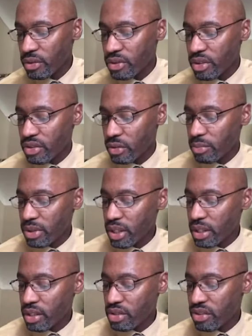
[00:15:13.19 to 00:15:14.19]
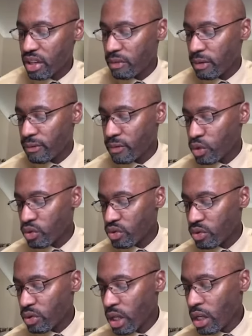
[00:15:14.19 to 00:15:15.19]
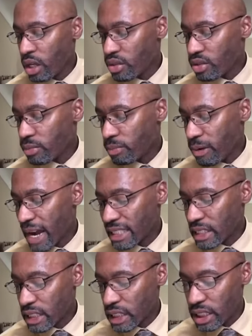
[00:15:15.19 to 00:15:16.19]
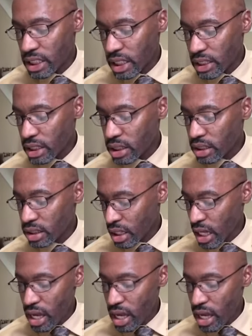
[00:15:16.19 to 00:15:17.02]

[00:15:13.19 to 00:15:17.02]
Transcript: disobedience and refusal to practice justice.